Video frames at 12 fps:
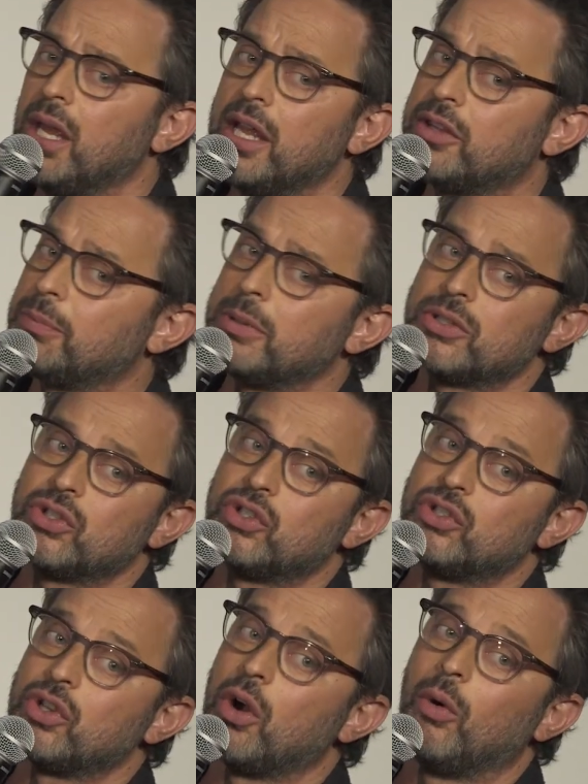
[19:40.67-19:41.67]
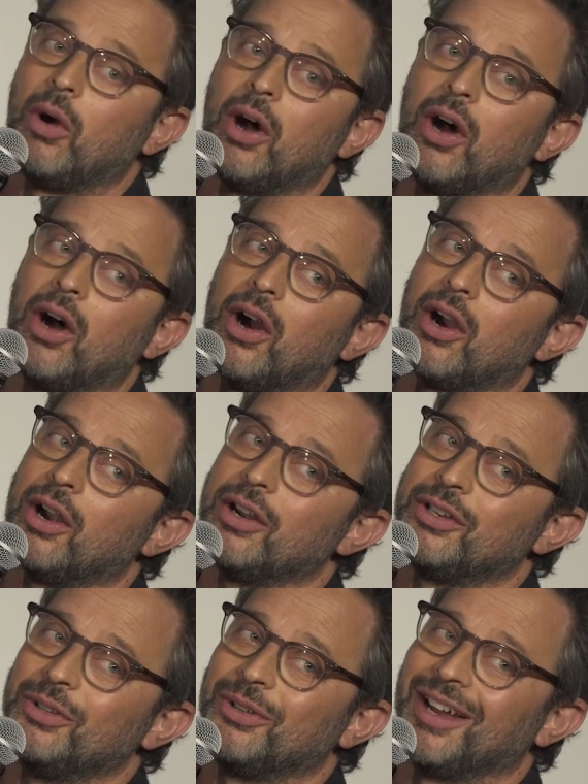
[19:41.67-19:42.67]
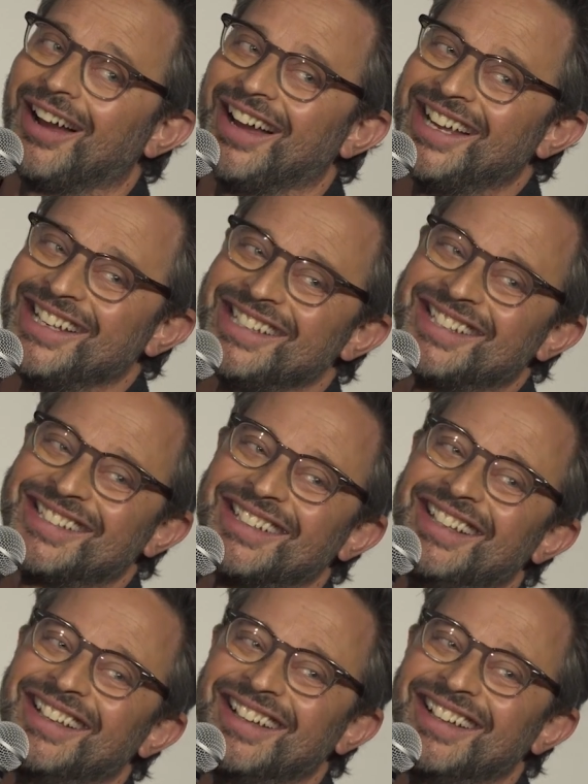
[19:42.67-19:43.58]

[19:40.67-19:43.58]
It's been so hard, you guys.